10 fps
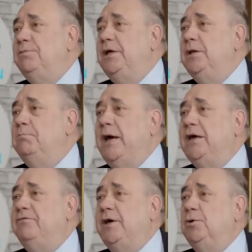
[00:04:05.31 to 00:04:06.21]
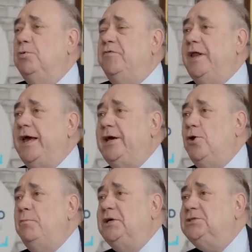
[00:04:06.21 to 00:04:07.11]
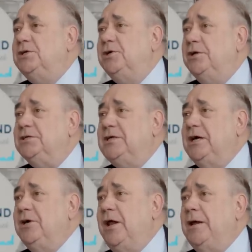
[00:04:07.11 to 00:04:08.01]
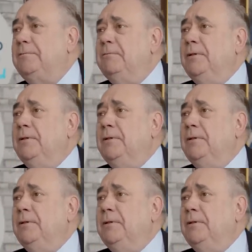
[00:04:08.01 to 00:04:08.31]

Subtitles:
in the Bank of England with an economics degree, is that correct?